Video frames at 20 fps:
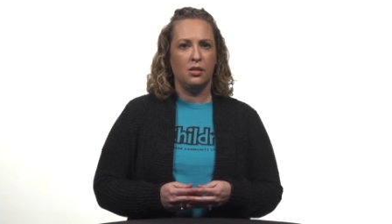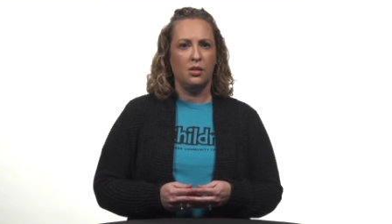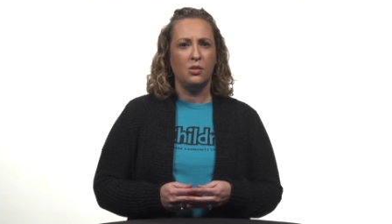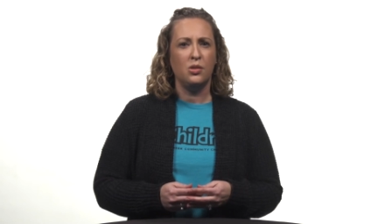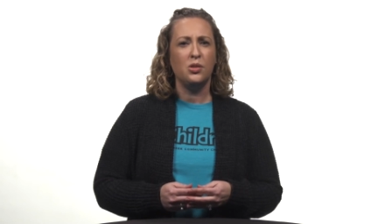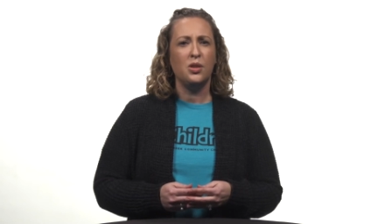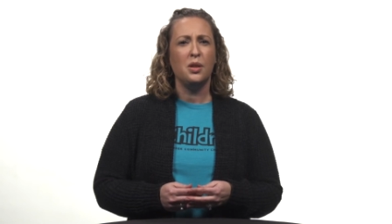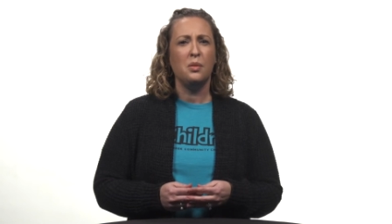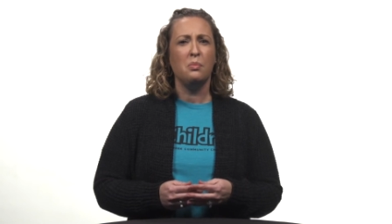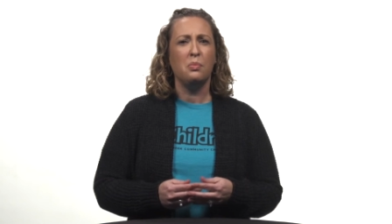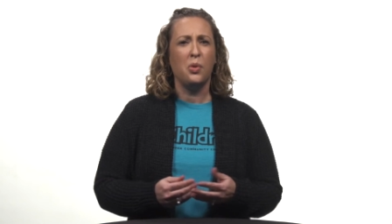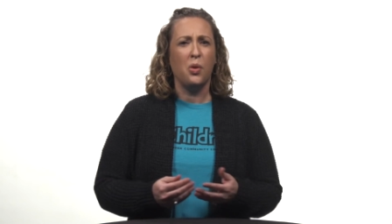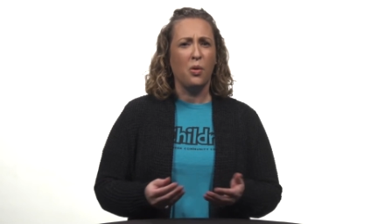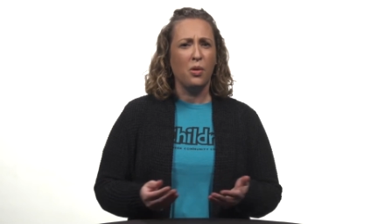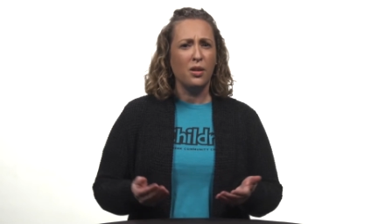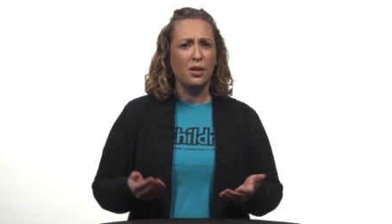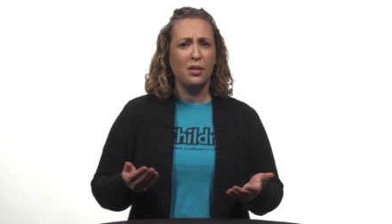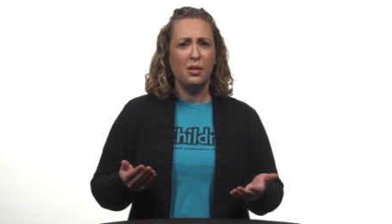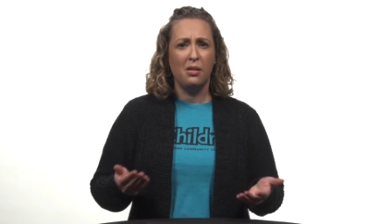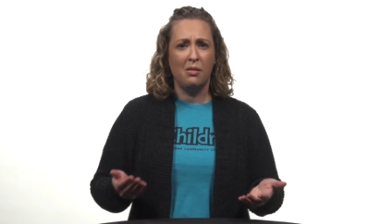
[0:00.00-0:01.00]
Those are
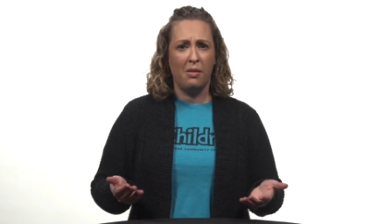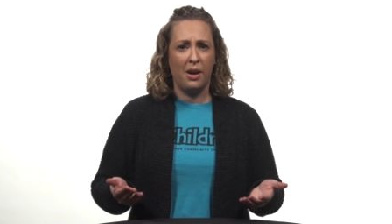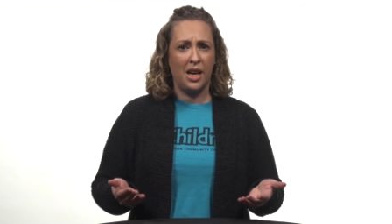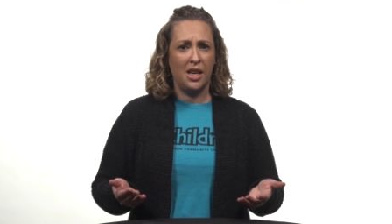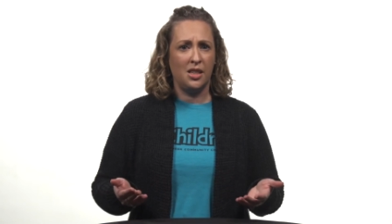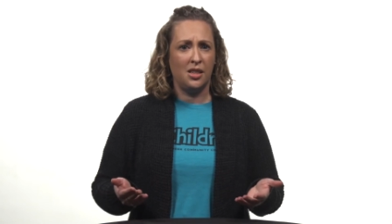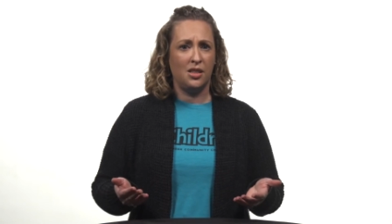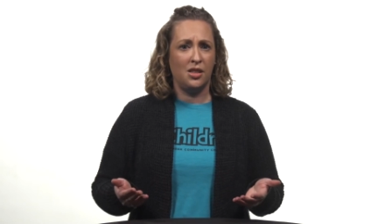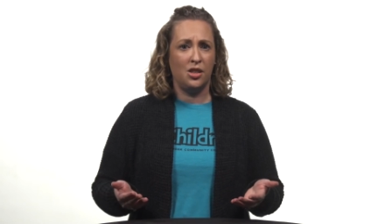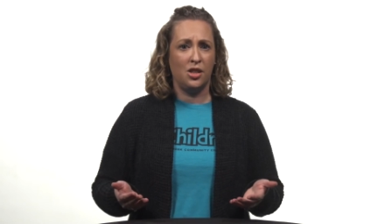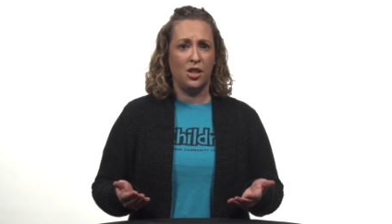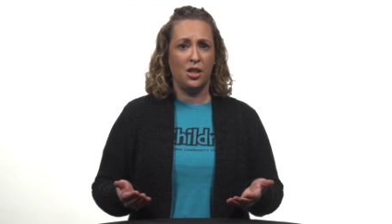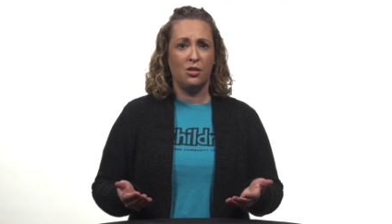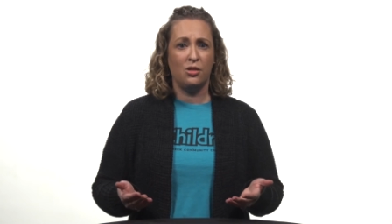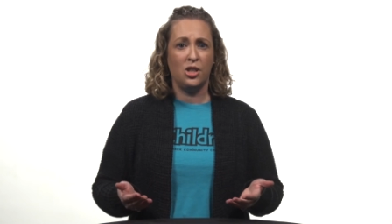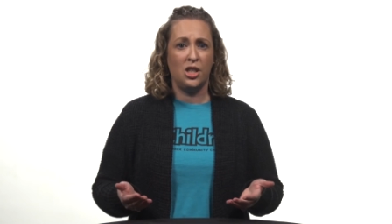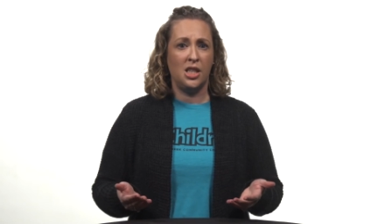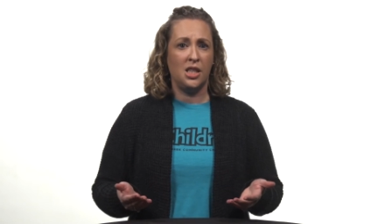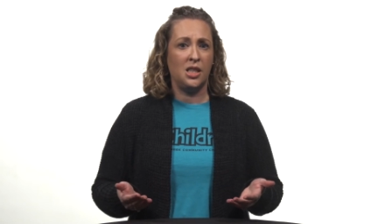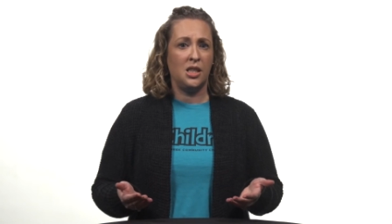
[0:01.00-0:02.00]
important ways to share
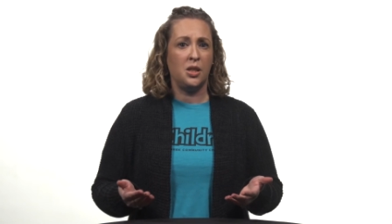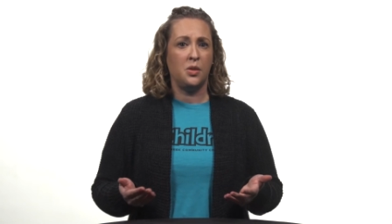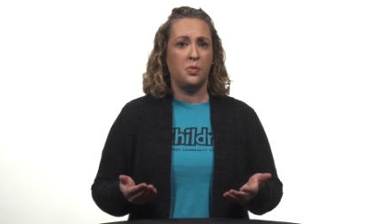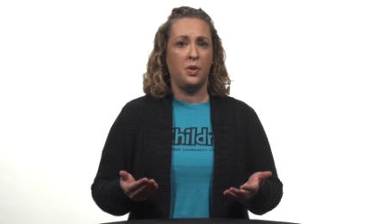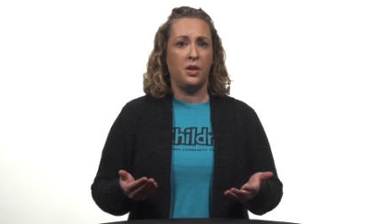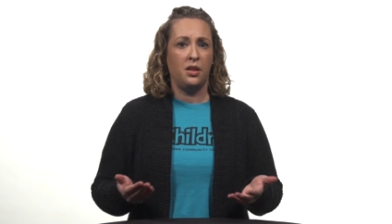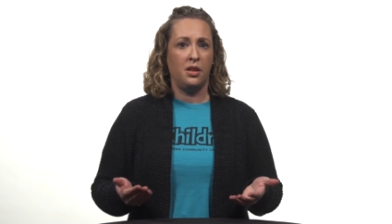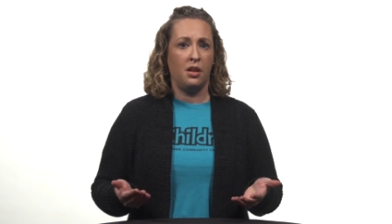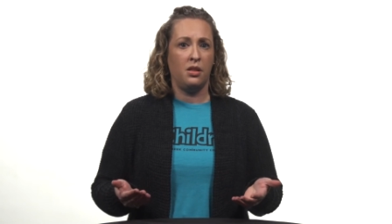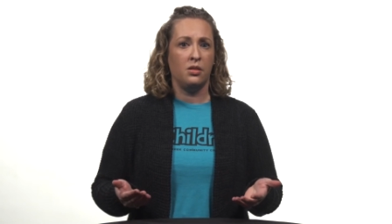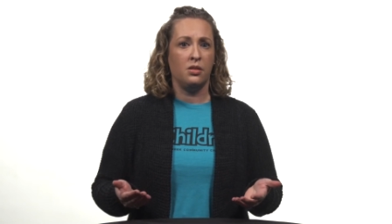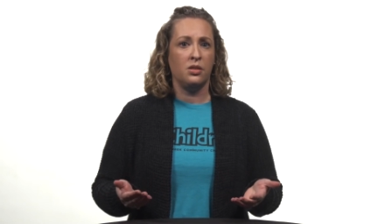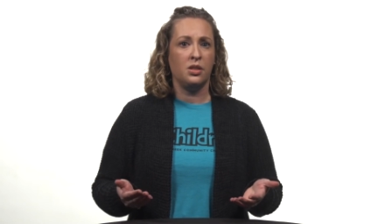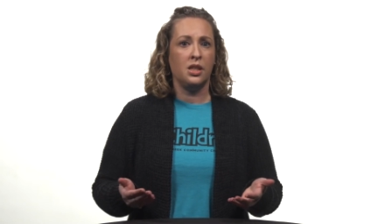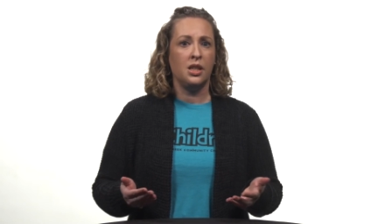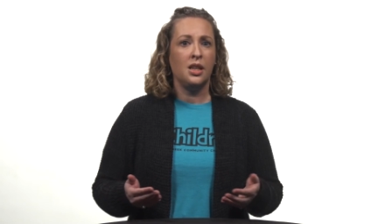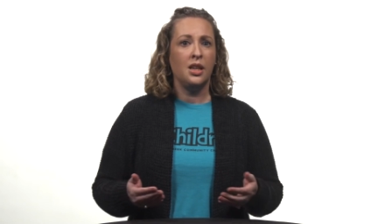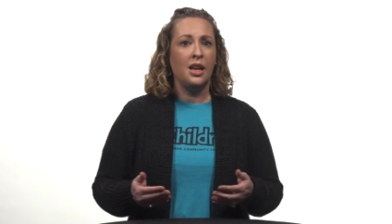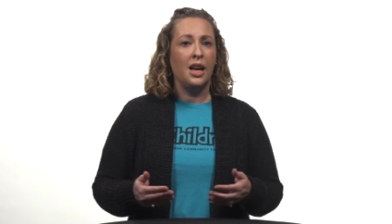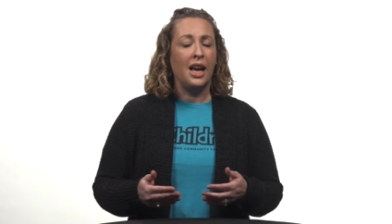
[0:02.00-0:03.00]
Jesus with others
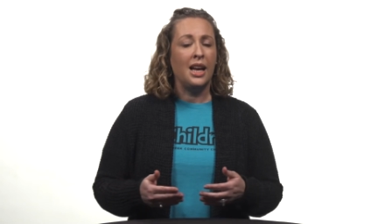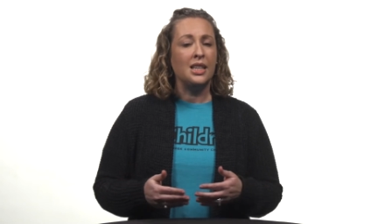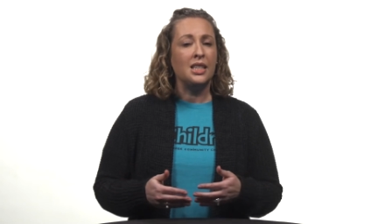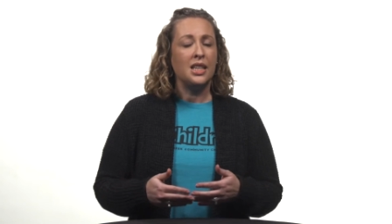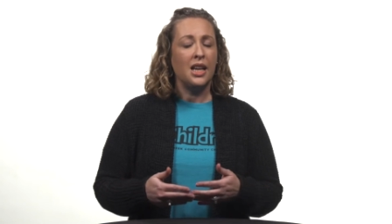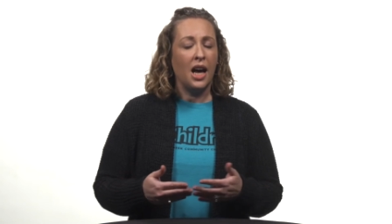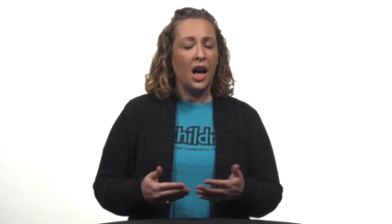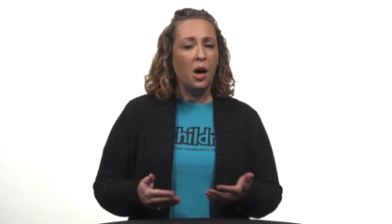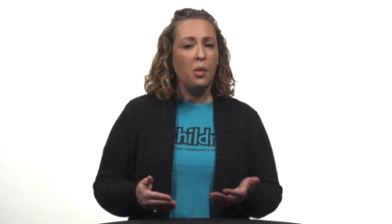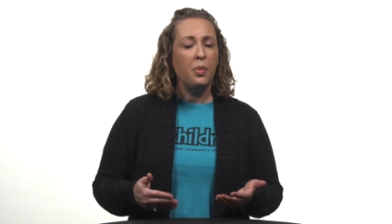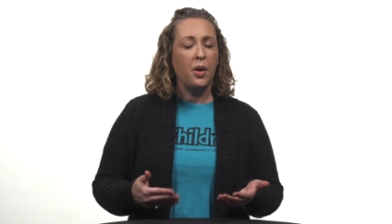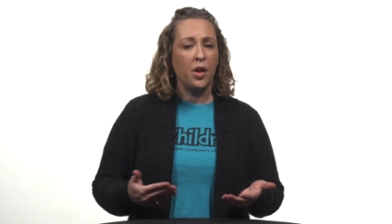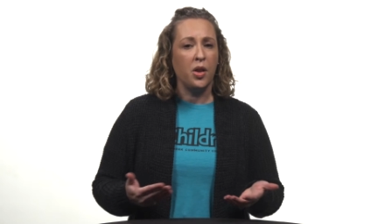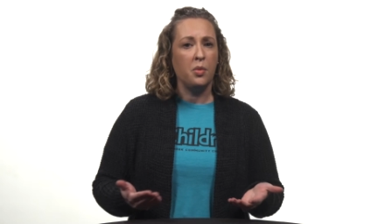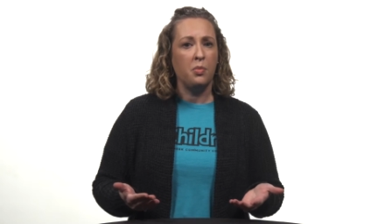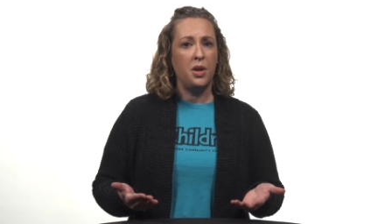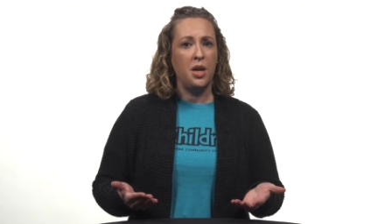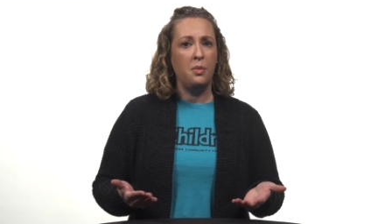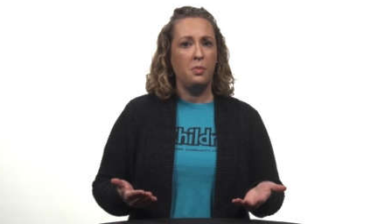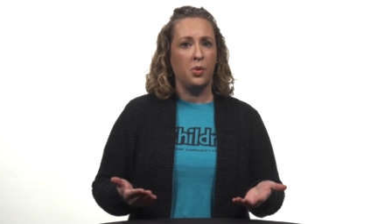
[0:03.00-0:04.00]
and to help other
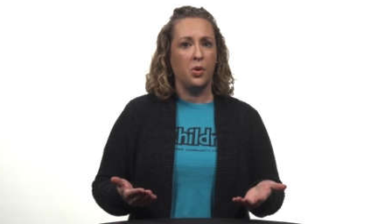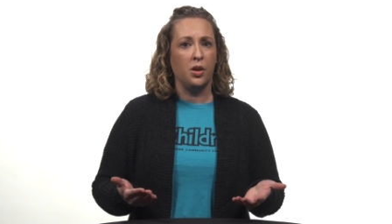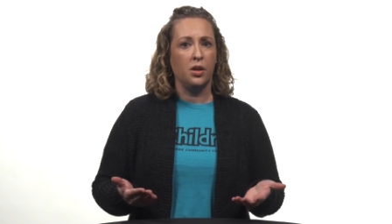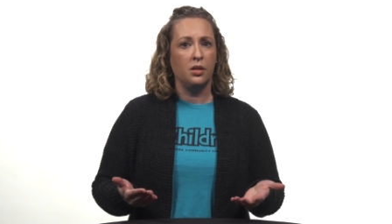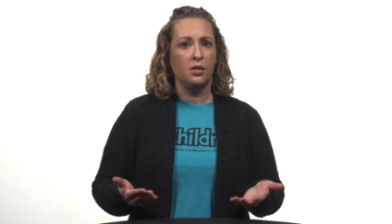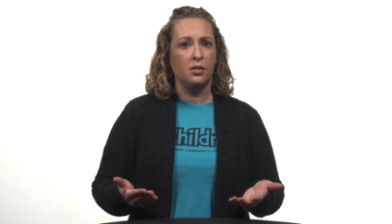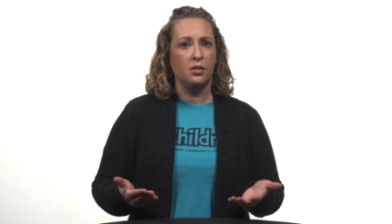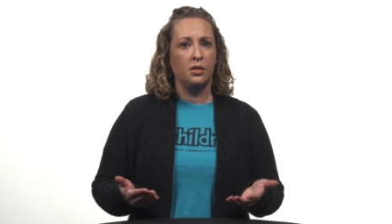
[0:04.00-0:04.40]
people.